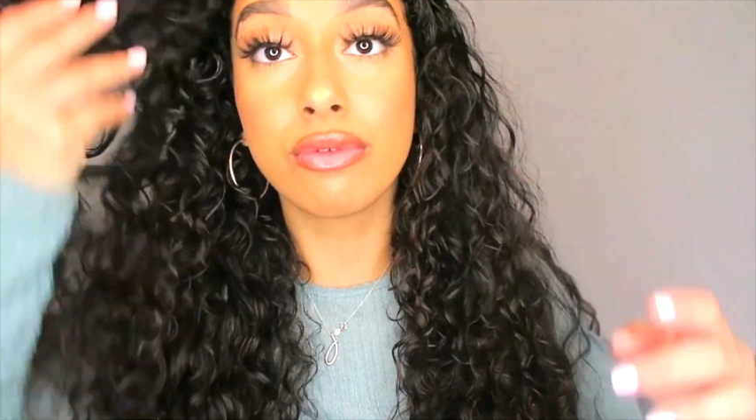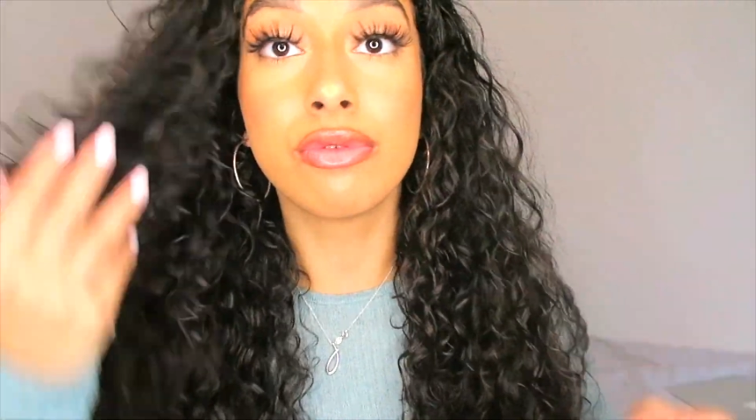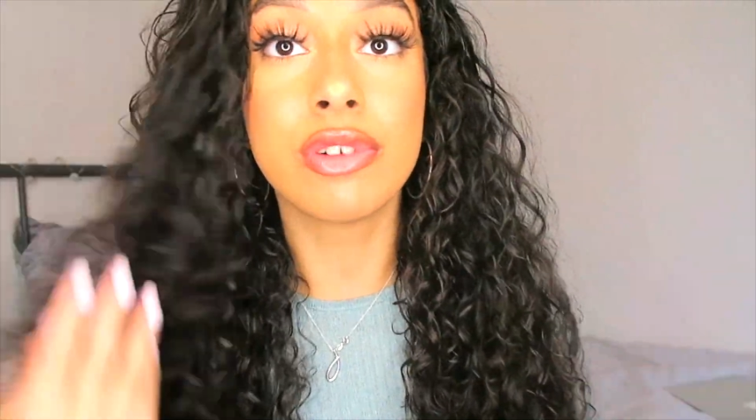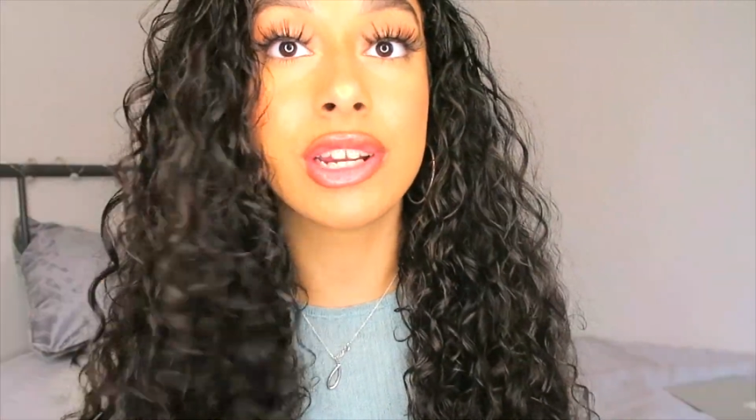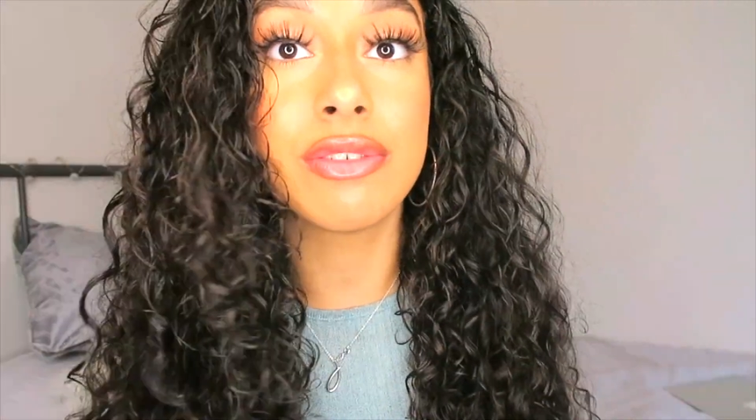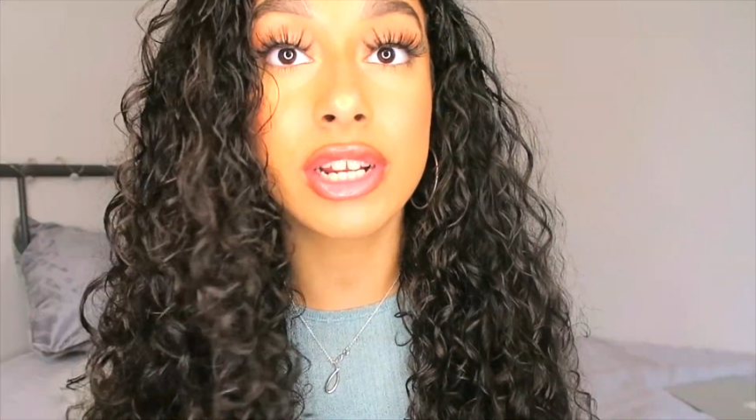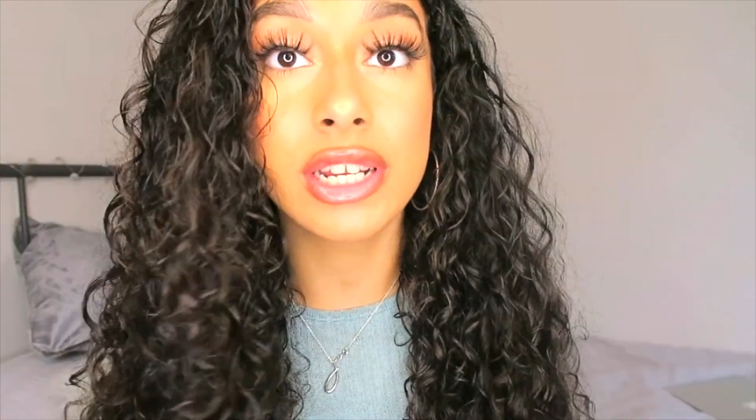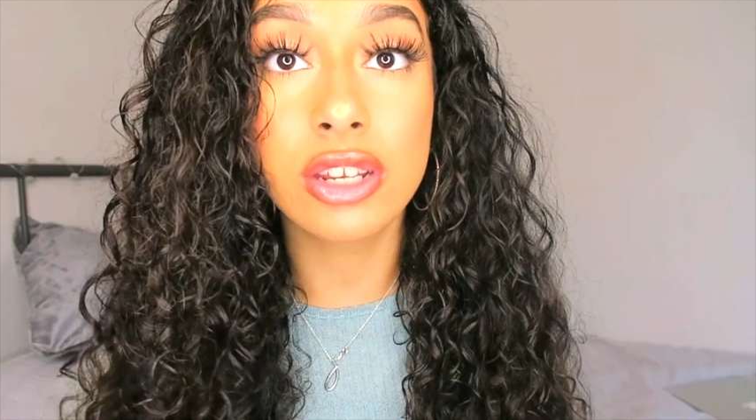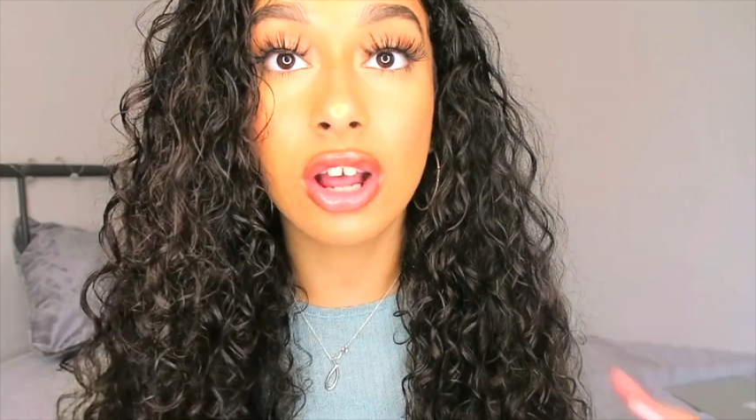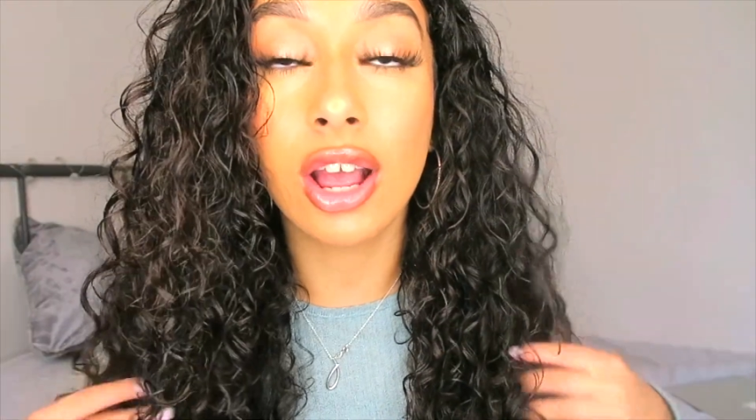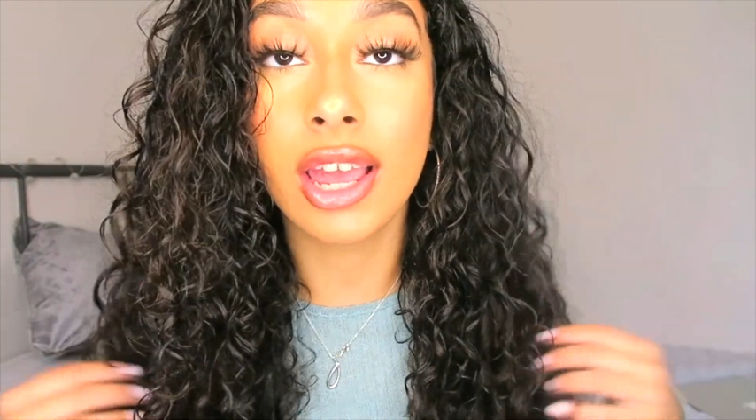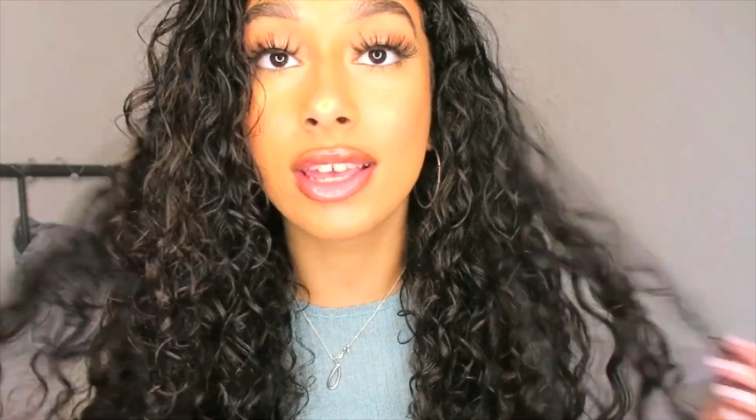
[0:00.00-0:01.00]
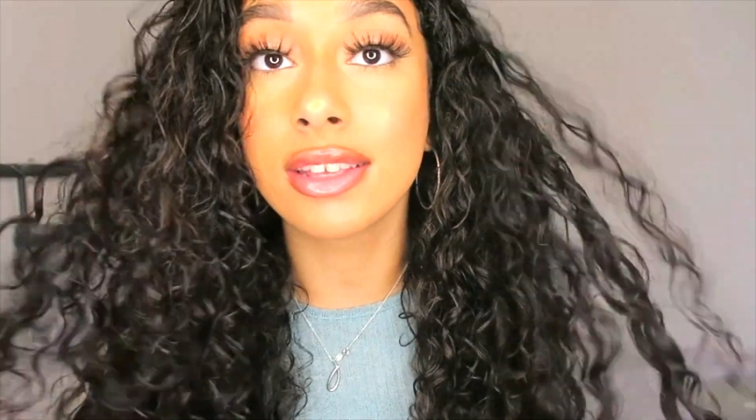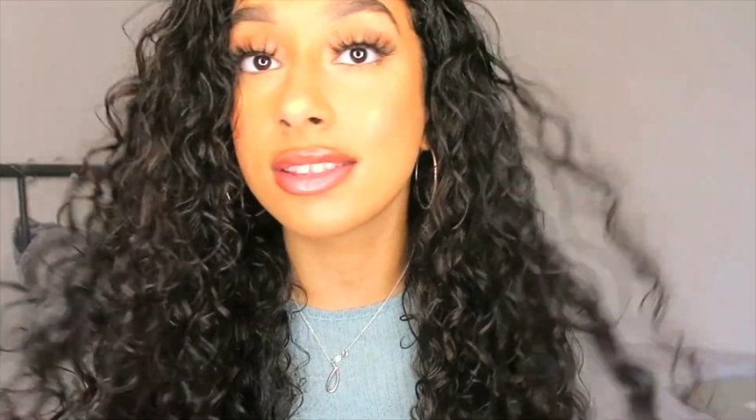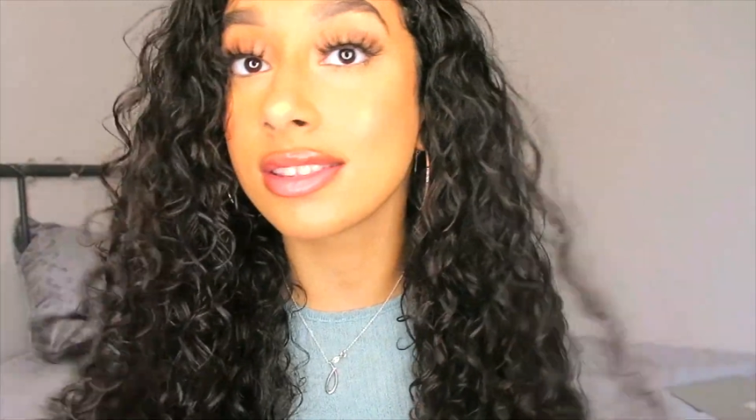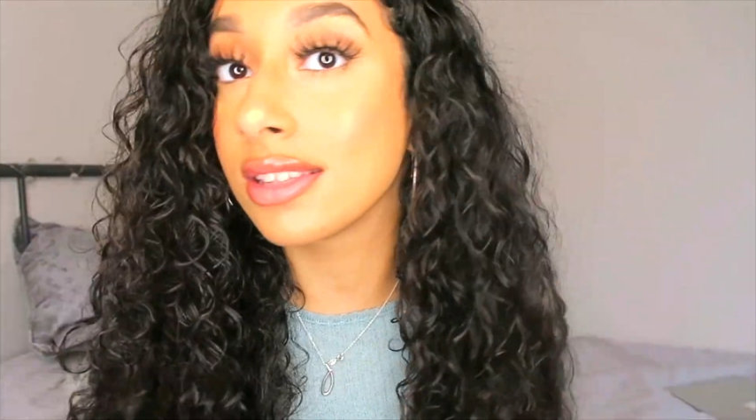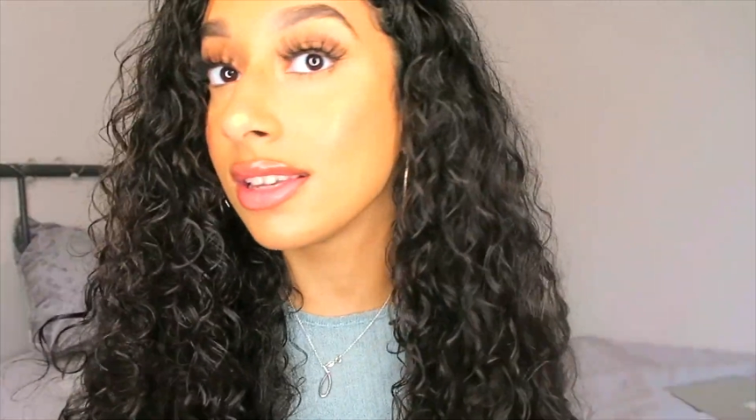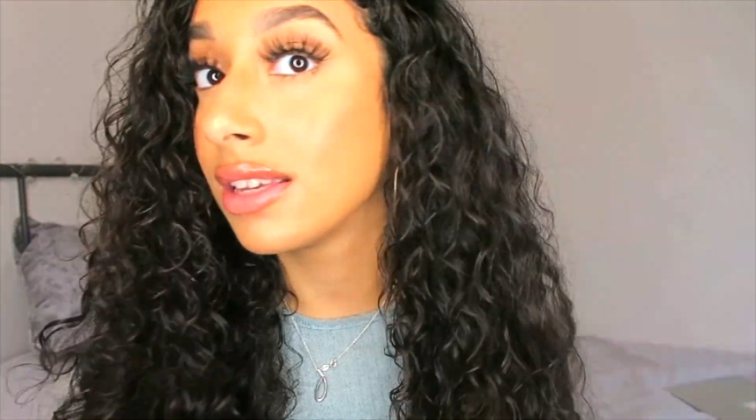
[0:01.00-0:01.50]
really
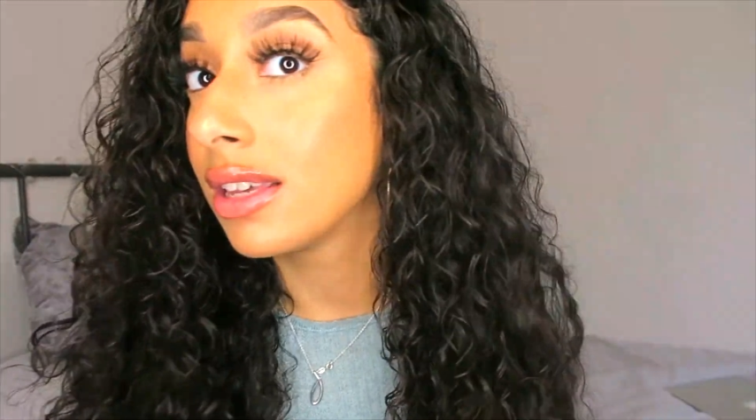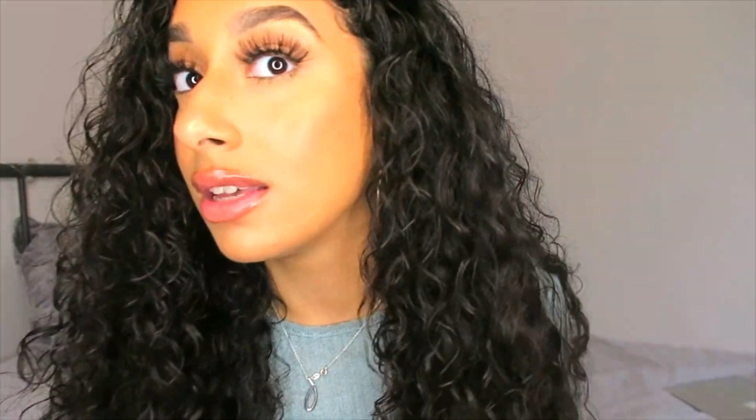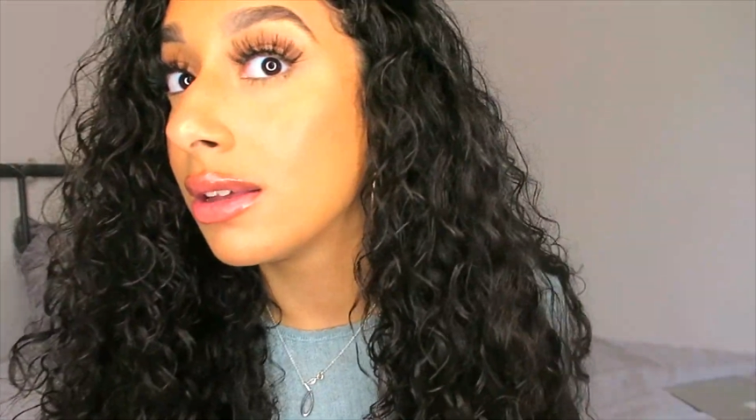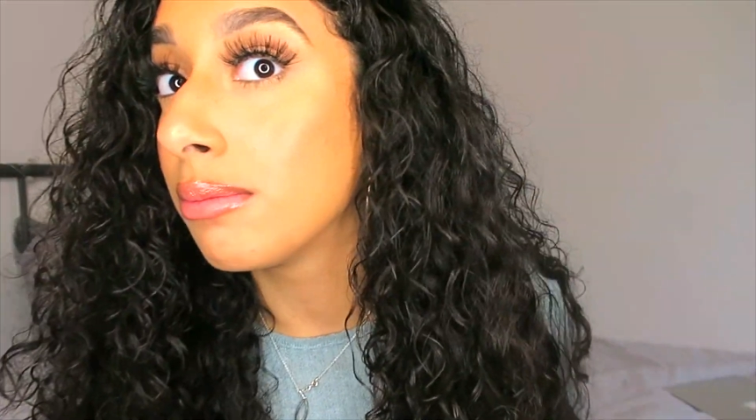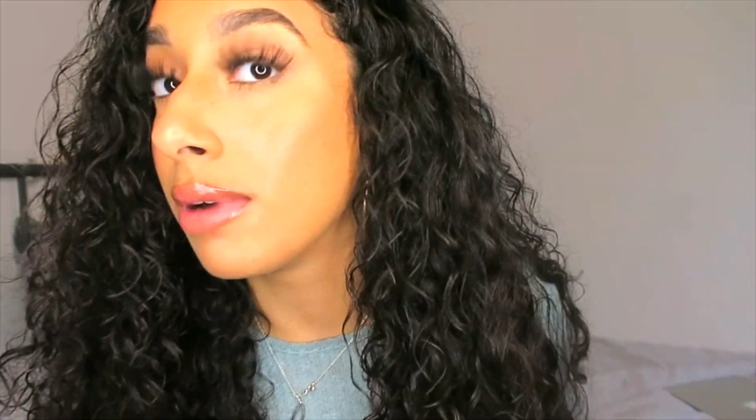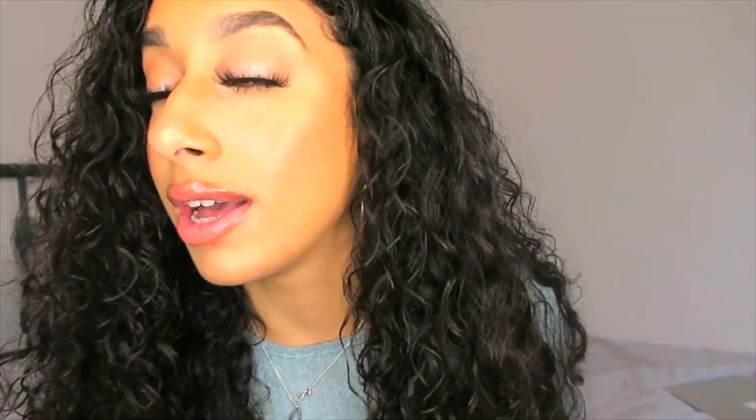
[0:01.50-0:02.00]
nice. My